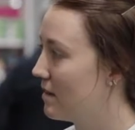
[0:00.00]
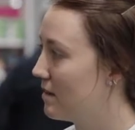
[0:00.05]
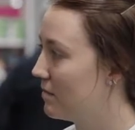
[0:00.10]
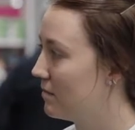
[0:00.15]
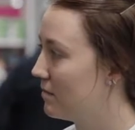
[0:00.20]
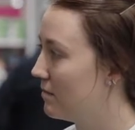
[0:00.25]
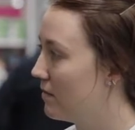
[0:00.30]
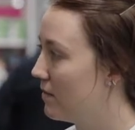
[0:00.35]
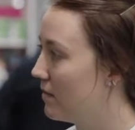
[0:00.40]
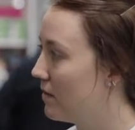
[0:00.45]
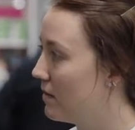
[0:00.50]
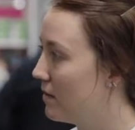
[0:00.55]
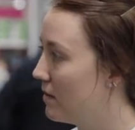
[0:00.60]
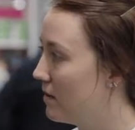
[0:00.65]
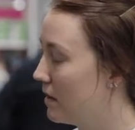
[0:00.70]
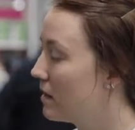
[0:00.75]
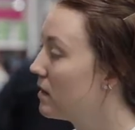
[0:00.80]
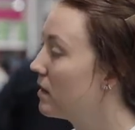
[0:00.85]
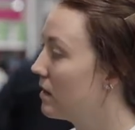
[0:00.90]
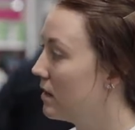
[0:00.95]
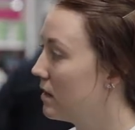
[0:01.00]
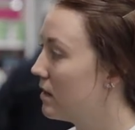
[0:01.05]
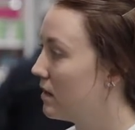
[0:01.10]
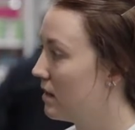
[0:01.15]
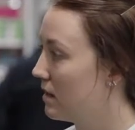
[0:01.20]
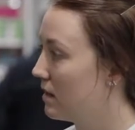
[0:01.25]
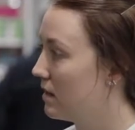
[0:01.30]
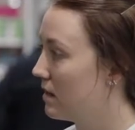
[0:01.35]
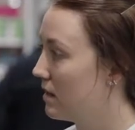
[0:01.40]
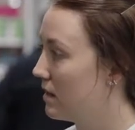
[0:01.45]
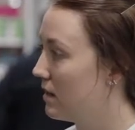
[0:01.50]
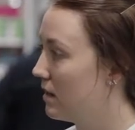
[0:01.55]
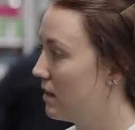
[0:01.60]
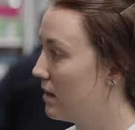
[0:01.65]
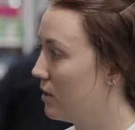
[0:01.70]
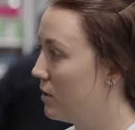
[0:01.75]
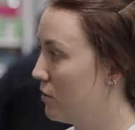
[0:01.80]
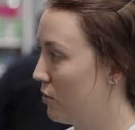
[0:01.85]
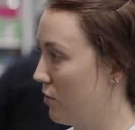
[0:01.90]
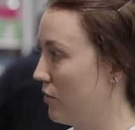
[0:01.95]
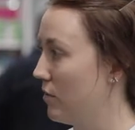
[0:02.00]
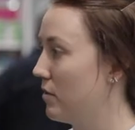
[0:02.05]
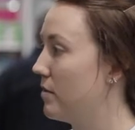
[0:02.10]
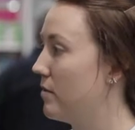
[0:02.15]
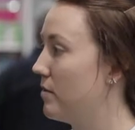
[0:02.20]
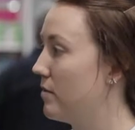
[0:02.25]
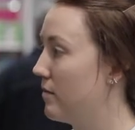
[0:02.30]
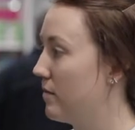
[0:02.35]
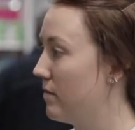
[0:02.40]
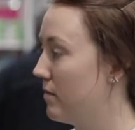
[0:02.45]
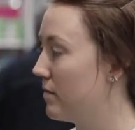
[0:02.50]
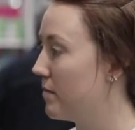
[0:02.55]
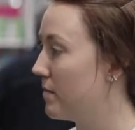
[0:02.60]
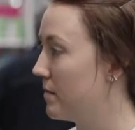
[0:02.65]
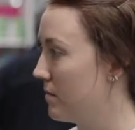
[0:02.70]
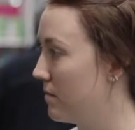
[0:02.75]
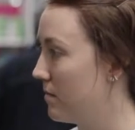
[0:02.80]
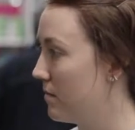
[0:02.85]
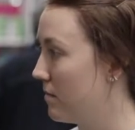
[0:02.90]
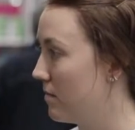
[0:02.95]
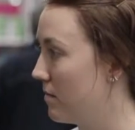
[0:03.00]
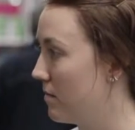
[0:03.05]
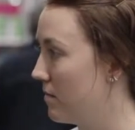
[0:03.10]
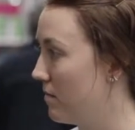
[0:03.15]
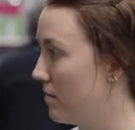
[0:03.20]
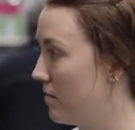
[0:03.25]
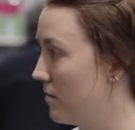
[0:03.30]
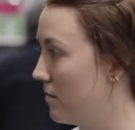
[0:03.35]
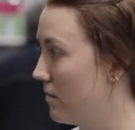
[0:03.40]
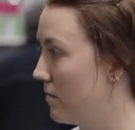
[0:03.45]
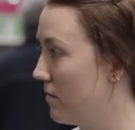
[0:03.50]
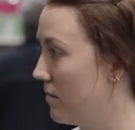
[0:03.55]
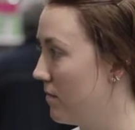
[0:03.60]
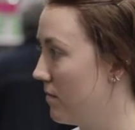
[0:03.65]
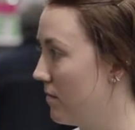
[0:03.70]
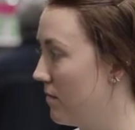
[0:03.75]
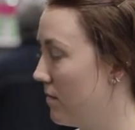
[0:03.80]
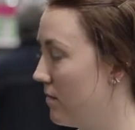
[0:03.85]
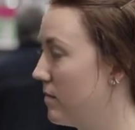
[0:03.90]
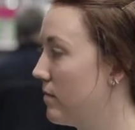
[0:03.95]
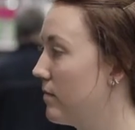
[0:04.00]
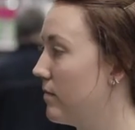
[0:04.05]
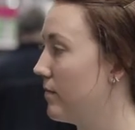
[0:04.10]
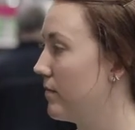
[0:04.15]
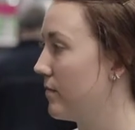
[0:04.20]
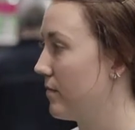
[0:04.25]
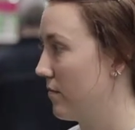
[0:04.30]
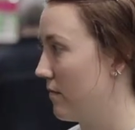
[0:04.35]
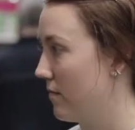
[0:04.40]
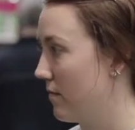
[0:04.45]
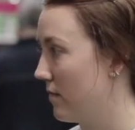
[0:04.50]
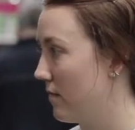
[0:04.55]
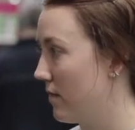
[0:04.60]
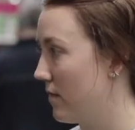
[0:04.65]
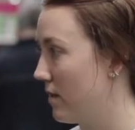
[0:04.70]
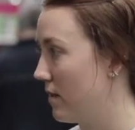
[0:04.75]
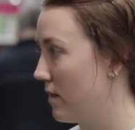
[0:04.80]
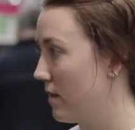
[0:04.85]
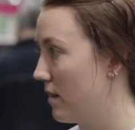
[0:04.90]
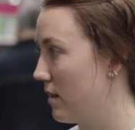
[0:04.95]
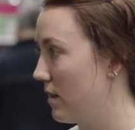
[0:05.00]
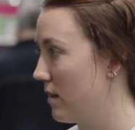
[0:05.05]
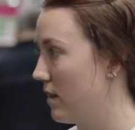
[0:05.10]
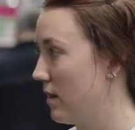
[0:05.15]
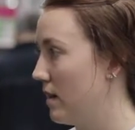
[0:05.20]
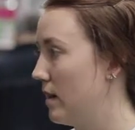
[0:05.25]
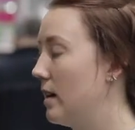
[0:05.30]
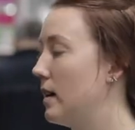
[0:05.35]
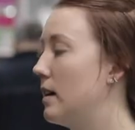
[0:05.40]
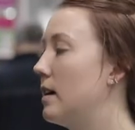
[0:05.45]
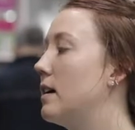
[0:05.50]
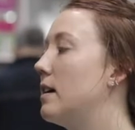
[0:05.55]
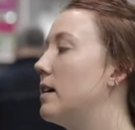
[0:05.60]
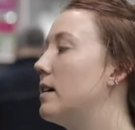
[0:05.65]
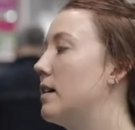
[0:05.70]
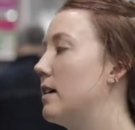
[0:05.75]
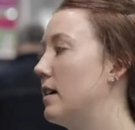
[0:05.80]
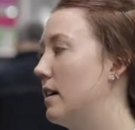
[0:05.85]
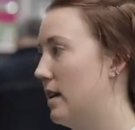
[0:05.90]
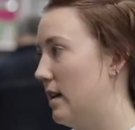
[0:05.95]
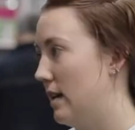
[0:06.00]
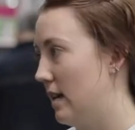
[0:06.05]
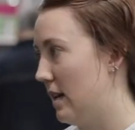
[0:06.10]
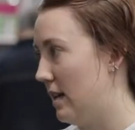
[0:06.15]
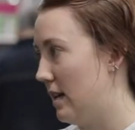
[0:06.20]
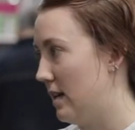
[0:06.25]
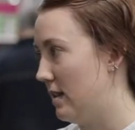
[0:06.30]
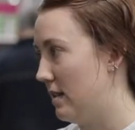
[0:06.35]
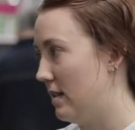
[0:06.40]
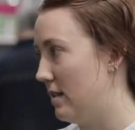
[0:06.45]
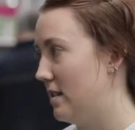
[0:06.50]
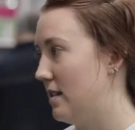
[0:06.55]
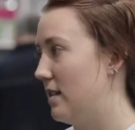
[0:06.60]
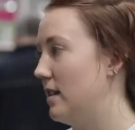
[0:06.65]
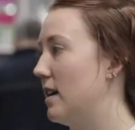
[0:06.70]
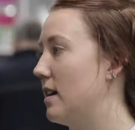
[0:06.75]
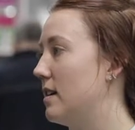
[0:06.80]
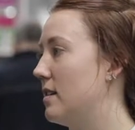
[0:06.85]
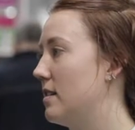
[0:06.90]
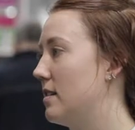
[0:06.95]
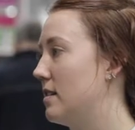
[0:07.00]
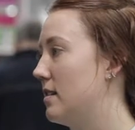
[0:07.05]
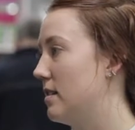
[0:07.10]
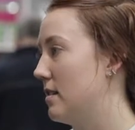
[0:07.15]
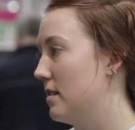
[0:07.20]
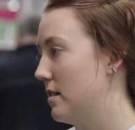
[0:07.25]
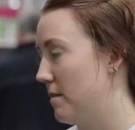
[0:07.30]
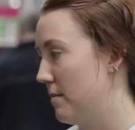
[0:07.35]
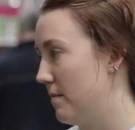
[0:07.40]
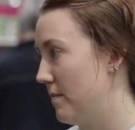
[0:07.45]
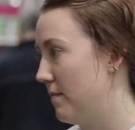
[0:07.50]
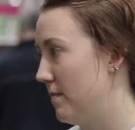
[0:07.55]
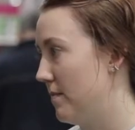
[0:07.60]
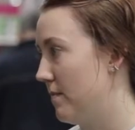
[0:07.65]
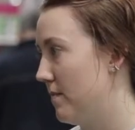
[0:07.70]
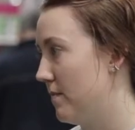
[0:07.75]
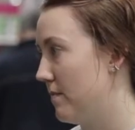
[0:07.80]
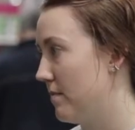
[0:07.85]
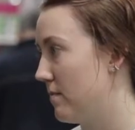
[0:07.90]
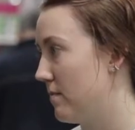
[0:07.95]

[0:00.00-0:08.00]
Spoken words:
The person shown says nothing.